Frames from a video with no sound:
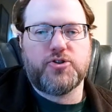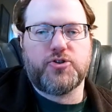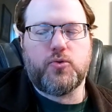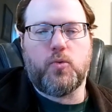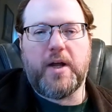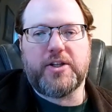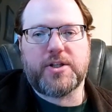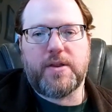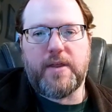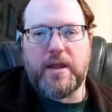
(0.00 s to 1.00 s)
To
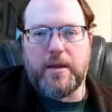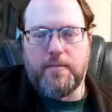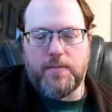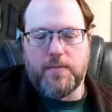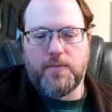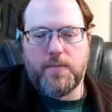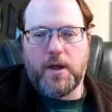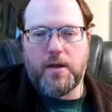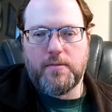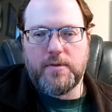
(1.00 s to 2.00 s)
which the
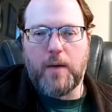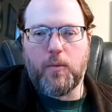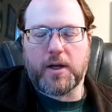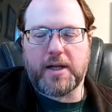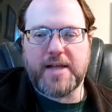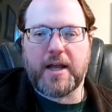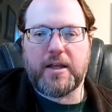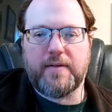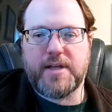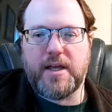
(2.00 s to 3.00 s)
network
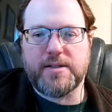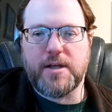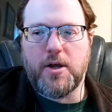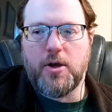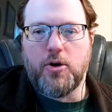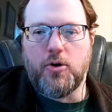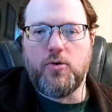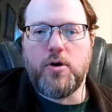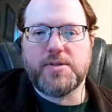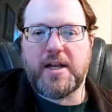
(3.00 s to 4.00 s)
executive says,
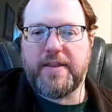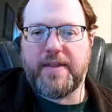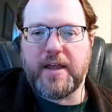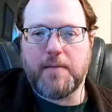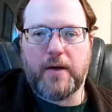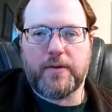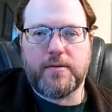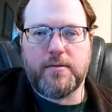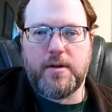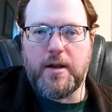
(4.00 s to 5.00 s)
who knows anything about,
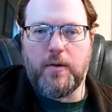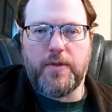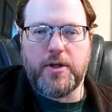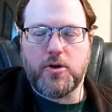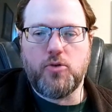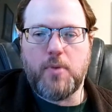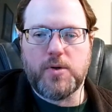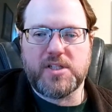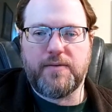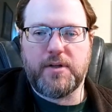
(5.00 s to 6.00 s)
the
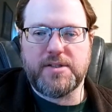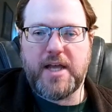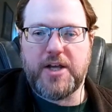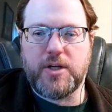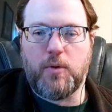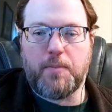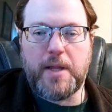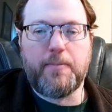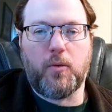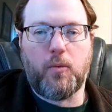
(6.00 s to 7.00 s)
Yakumo civilization? What
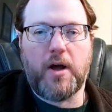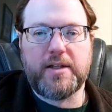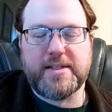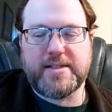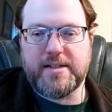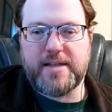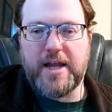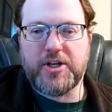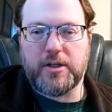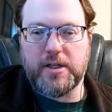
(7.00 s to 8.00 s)
people want is
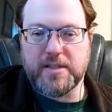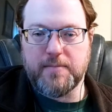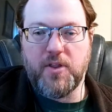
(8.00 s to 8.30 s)
sensationalism.